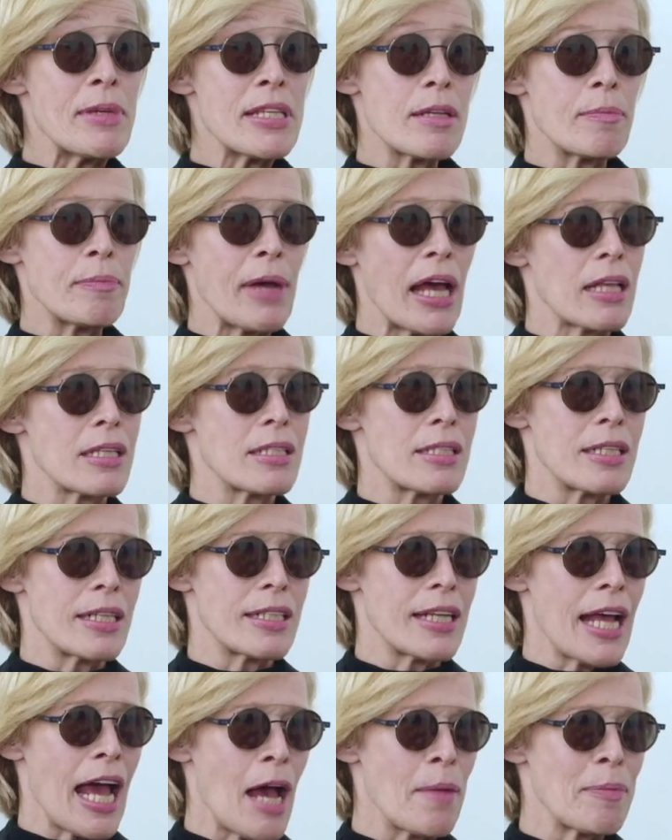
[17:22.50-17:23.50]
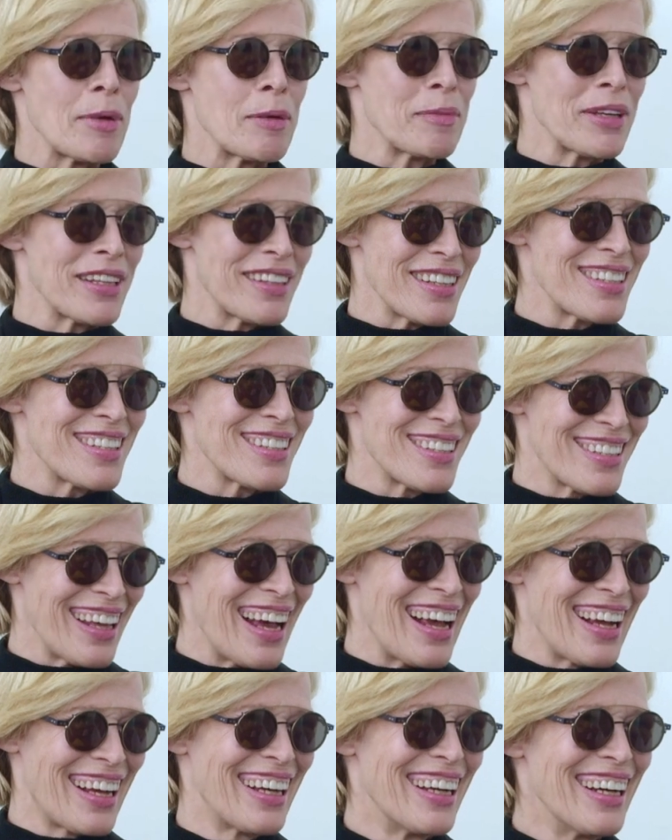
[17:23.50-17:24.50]
some balance needed to happen, but this is
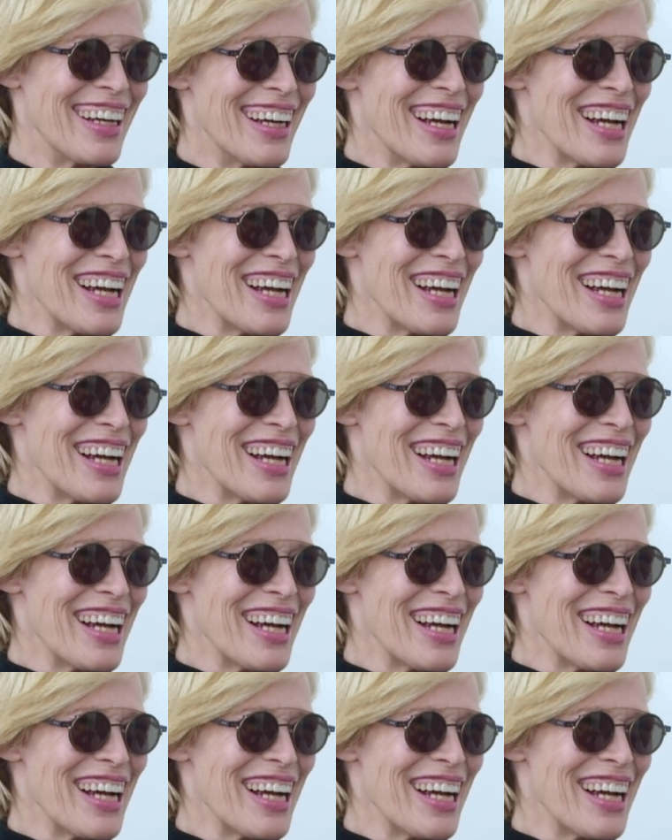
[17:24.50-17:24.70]
like,